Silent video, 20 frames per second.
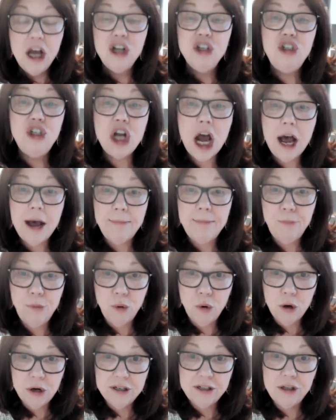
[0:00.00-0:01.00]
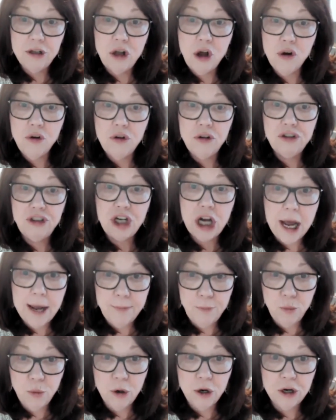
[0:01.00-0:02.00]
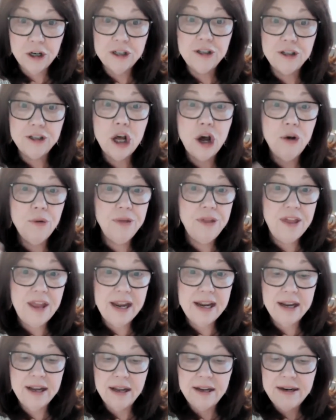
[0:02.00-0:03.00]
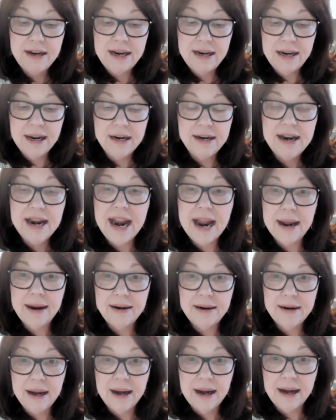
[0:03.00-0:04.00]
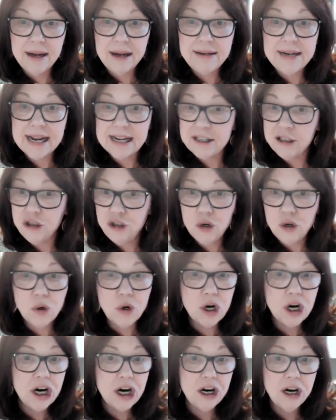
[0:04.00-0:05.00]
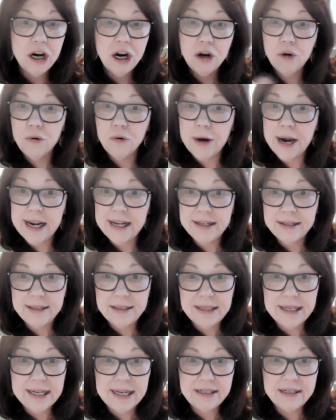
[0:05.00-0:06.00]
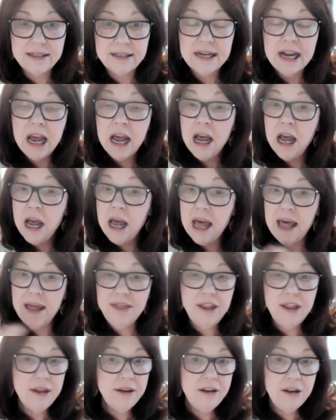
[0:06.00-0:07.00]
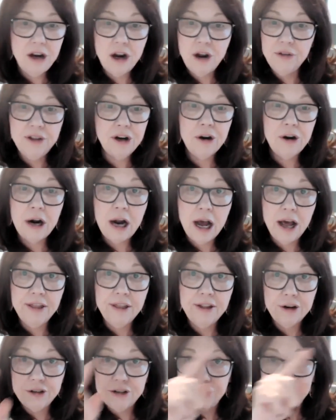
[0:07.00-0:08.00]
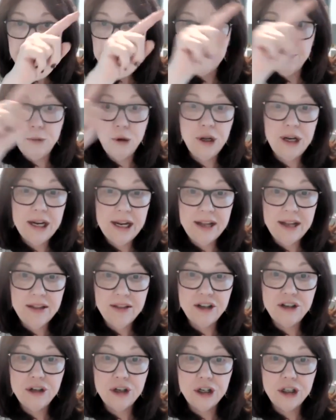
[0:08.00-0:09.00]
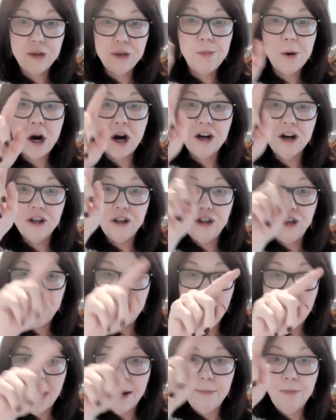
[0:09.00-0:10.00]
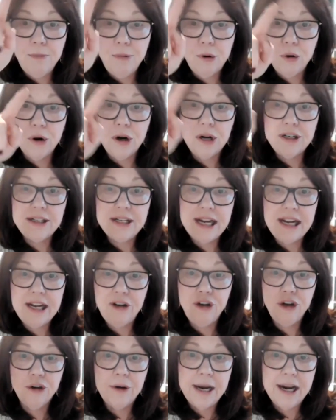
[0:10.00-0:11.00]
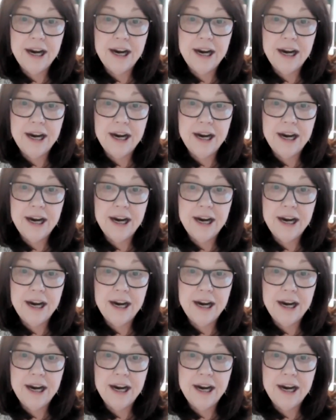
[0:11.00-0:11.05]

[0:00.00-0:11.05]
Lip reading: Job boards, local job boards. So think Nextdoor, Craigslist, and there are others. Just put in the search bar job boards in your